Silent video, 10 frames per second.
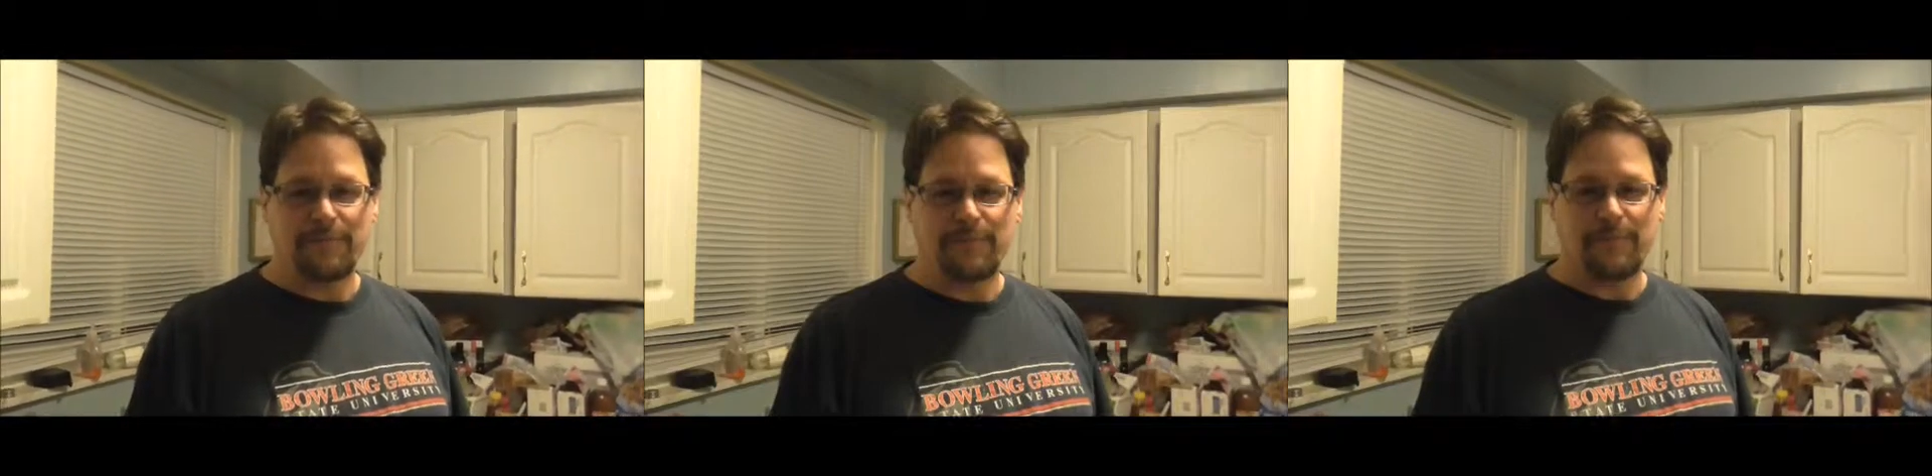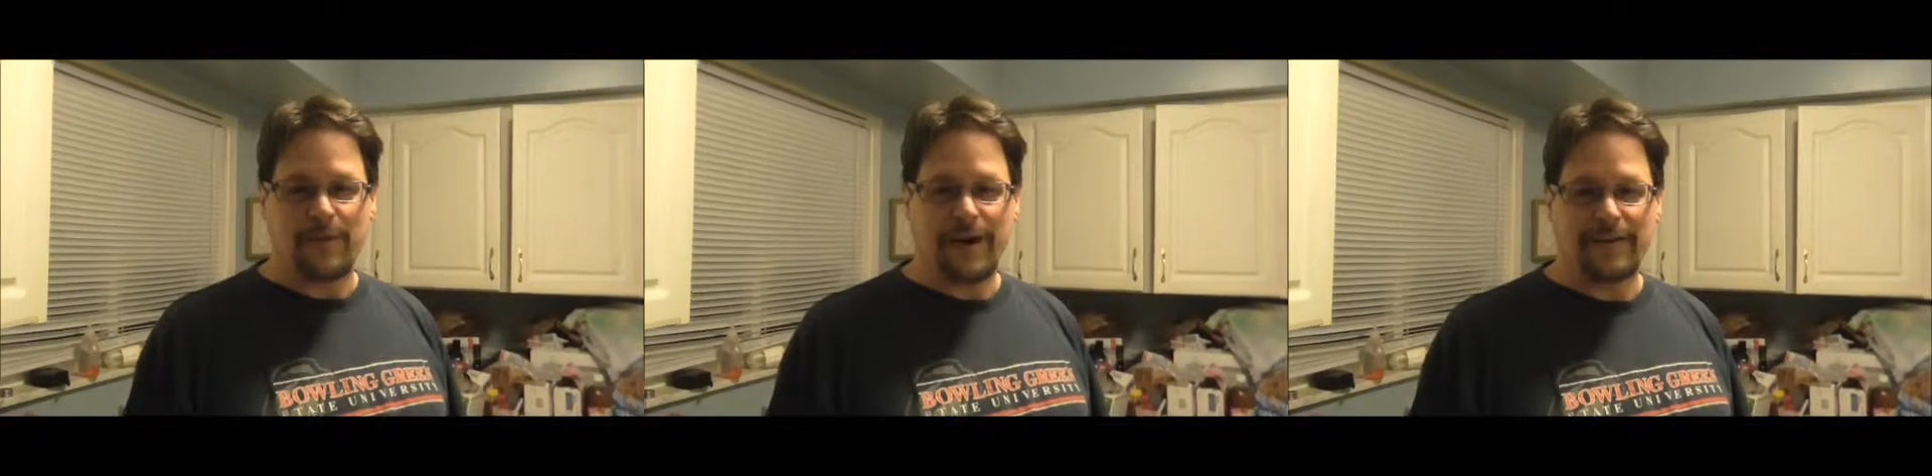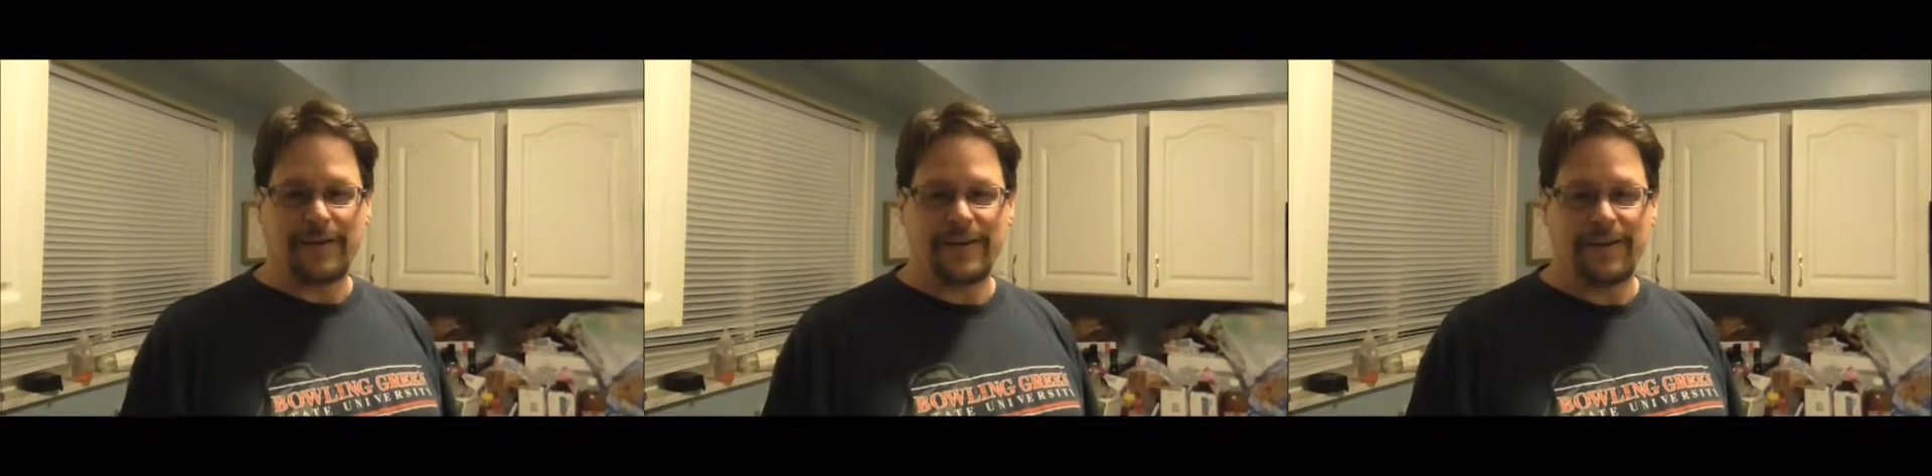and
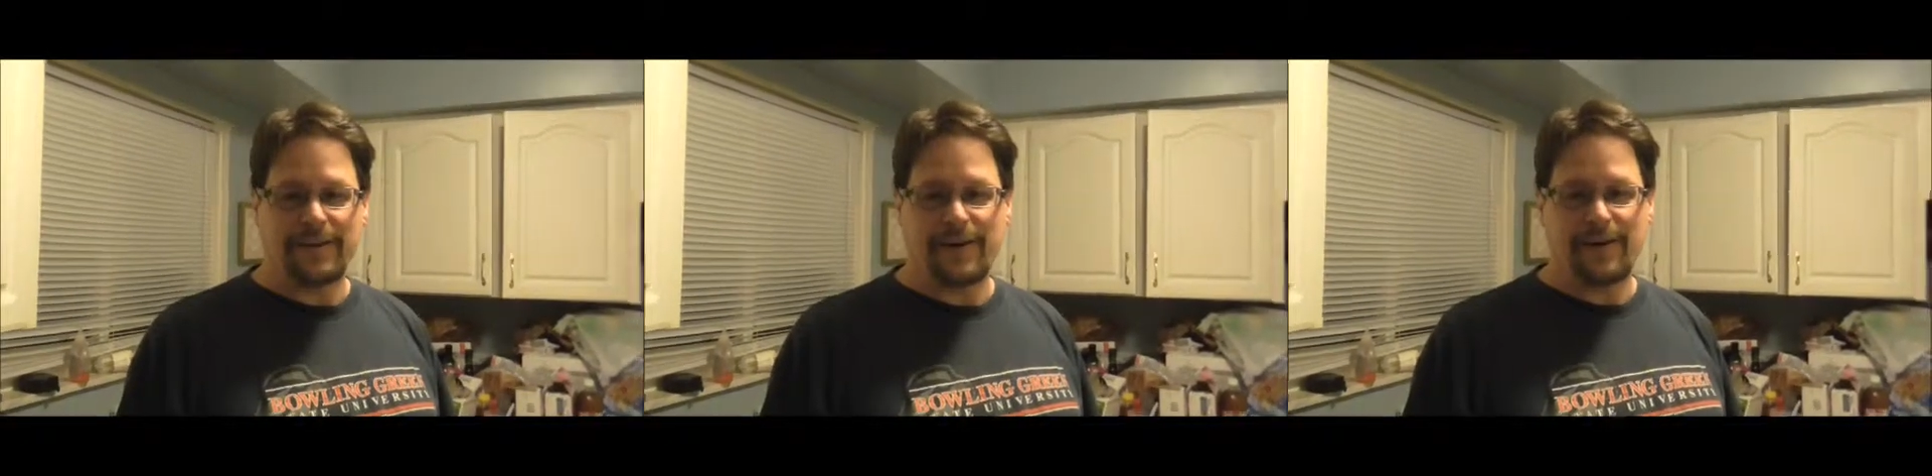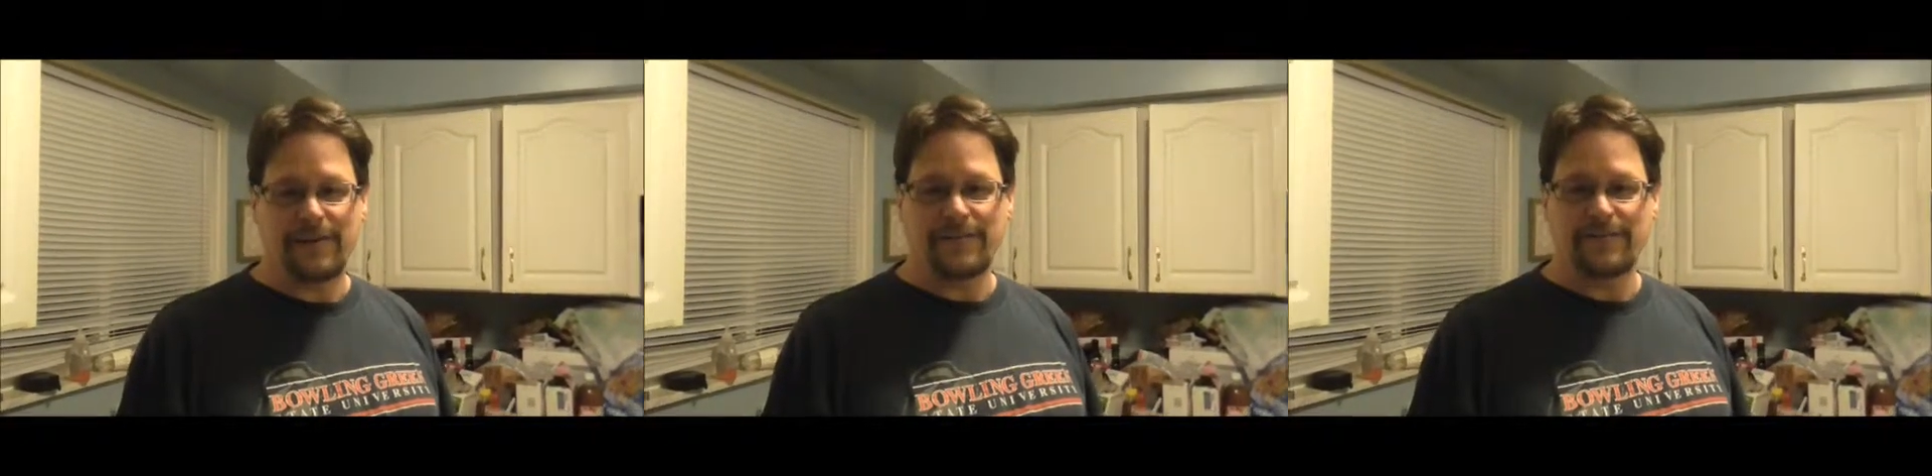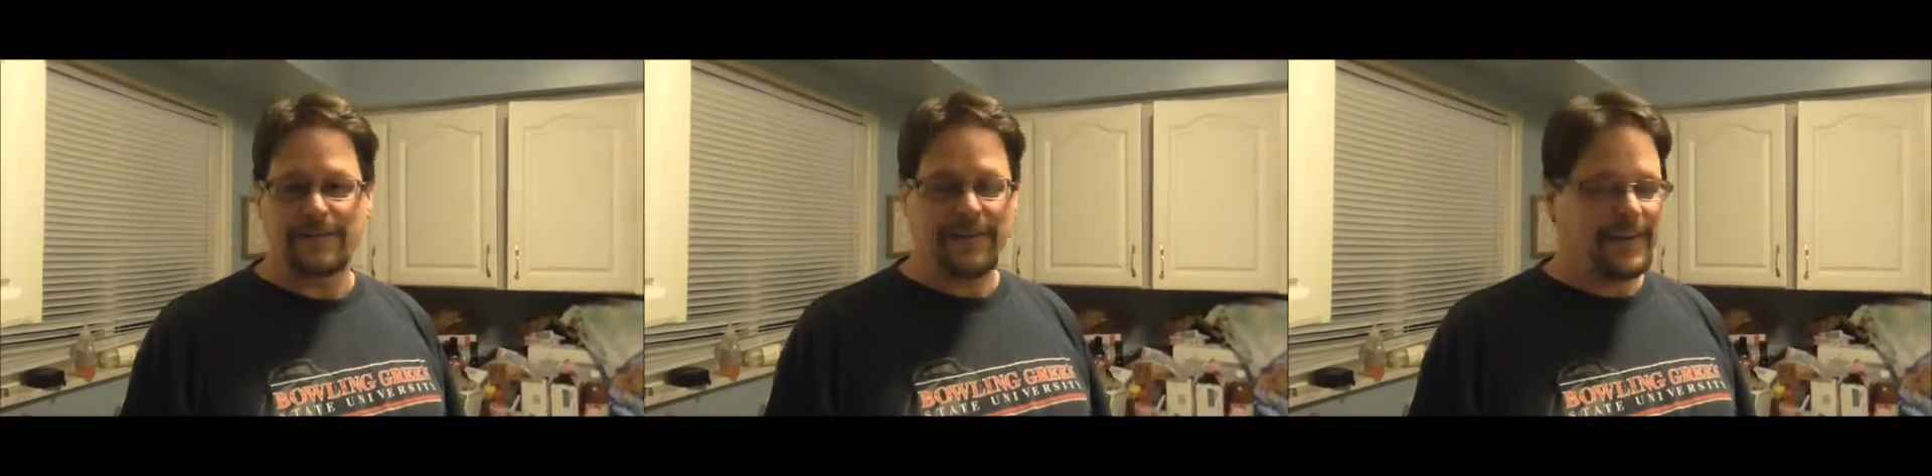broccoli and
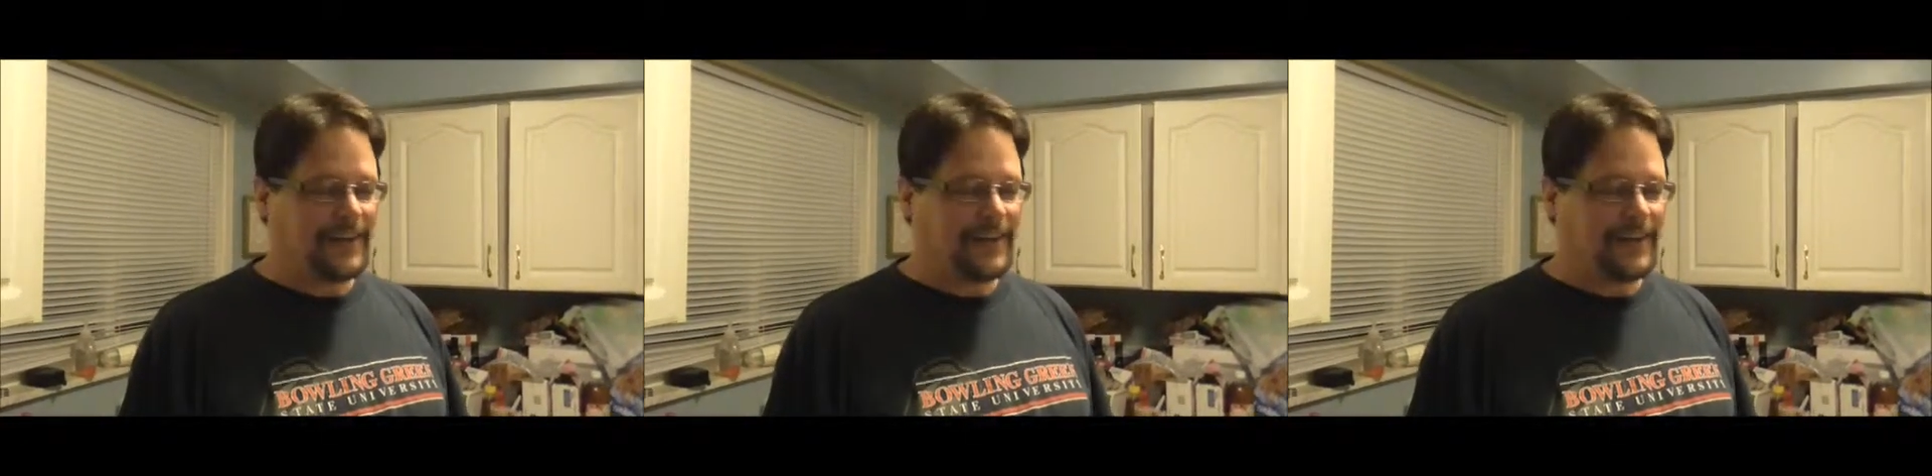carrots.